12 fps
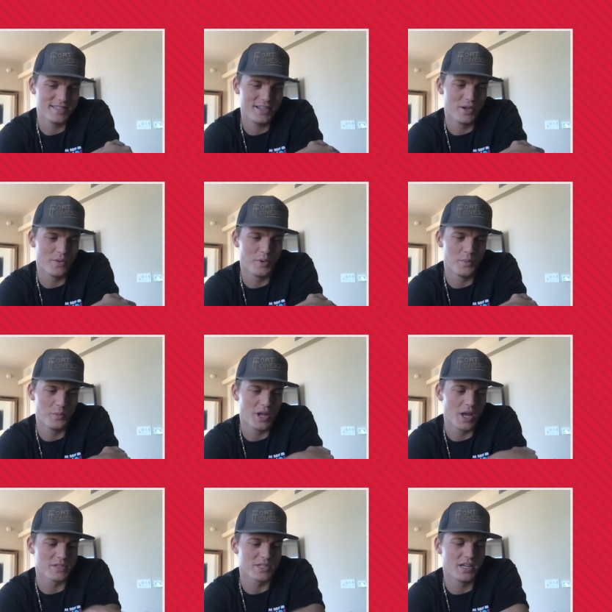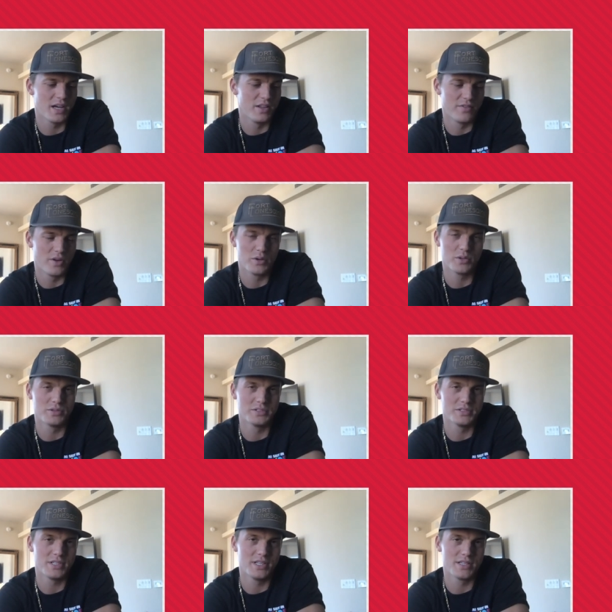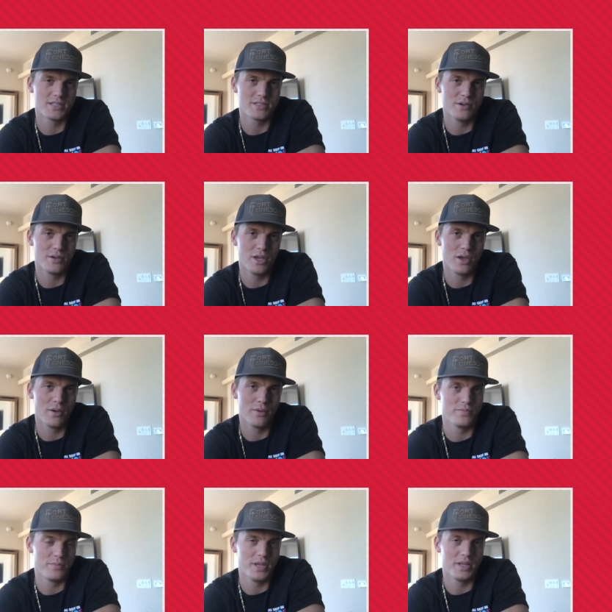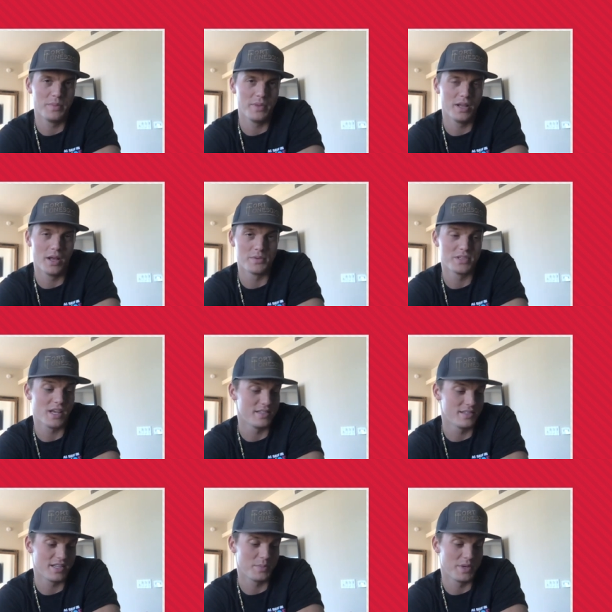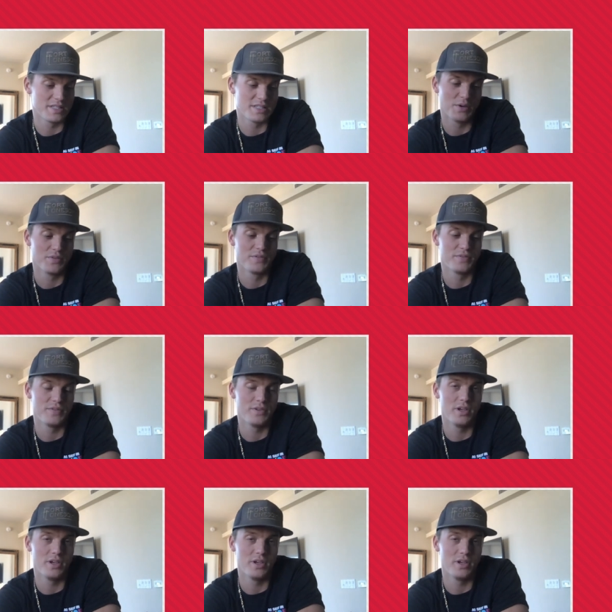You know, when, when I was cutting the vocals in the studio, and you know, I was I said to myself,